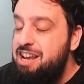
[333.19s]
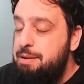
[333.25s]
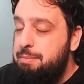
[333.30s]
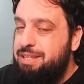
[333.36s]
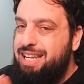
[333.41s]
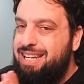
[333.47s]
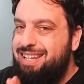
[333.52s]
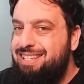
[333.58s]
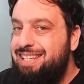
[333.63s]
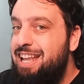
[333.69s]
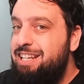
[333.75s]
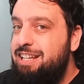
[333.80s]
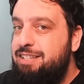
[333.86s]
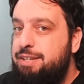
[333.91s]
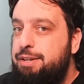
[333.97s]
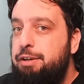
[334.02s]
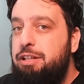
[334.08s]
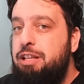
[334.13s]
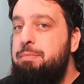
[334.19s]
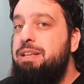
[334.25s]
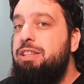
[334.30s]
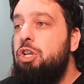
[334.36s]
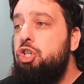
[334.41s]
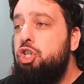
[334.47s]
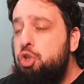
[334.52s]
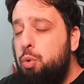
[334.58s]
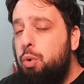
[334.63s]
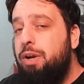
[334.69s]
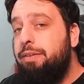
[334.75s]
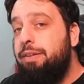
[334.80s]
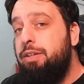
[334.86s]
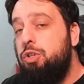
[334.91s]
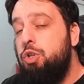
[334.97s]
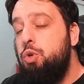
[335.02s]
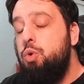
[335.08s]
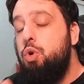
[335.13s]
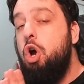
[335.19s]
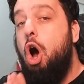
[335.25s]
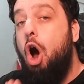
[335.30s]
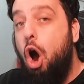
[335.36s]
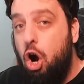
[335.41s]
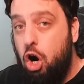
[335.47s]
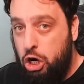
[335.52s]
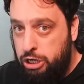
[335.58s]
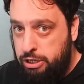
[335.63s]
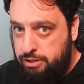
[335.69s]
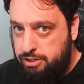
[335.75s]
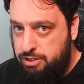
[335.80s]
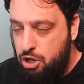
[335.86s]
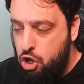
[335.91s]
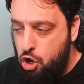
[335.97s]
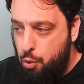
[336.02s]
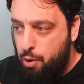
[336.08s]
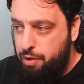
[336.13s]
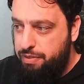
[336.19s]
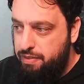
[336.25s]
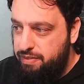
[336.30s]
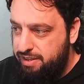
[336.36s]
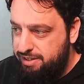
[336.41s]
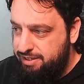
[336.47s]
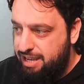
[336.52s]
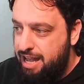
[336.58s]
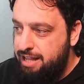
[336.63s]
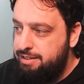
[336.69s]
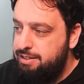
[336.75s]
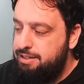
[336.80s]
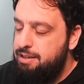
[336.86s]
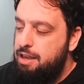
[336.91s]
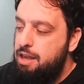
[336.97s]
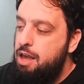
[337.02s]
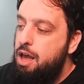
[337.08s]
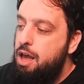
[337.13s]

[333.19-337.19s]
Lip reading: but that does not necessarily mean there's 252 cards within the sets.